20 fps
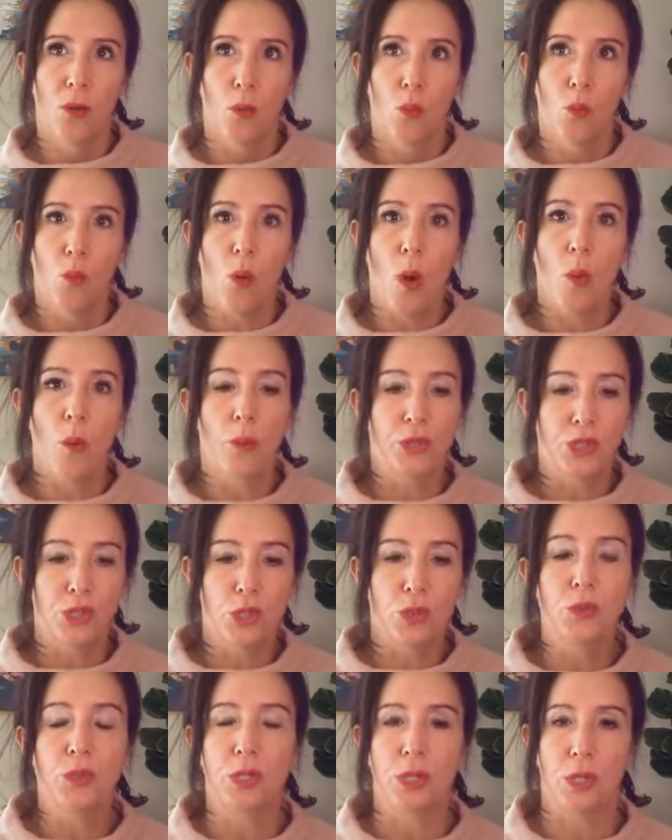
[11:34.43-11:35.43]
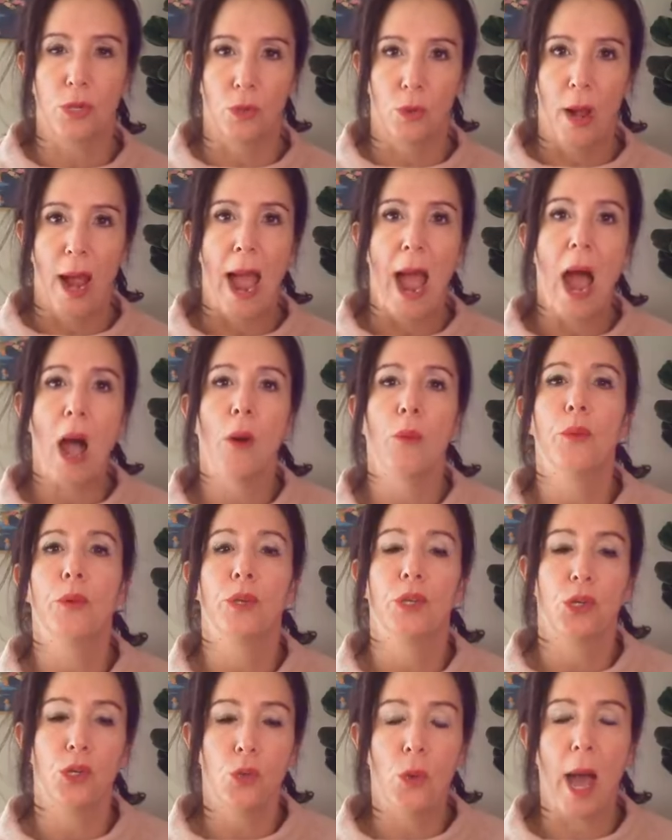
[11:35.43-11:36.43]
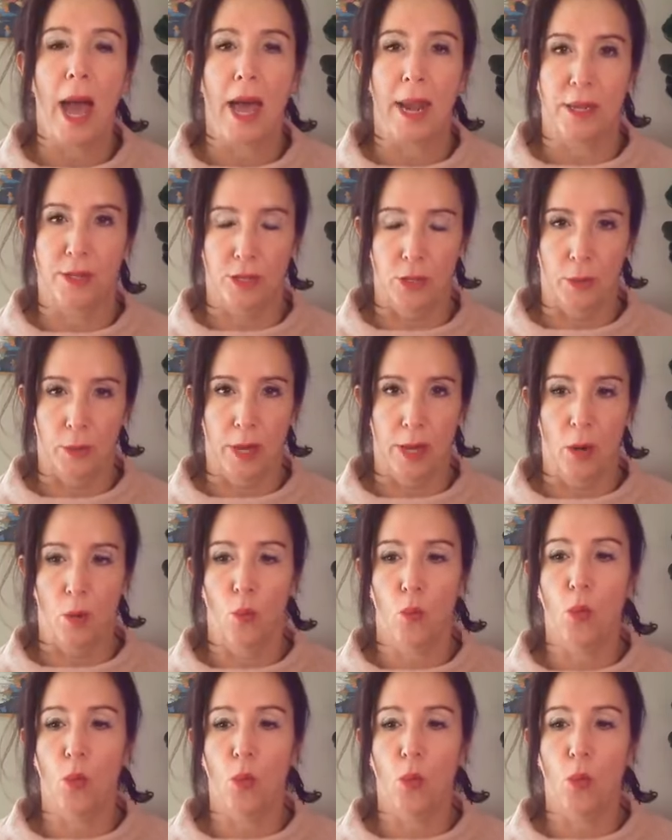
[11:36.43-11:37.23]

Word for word: what would you do? How would you add to it?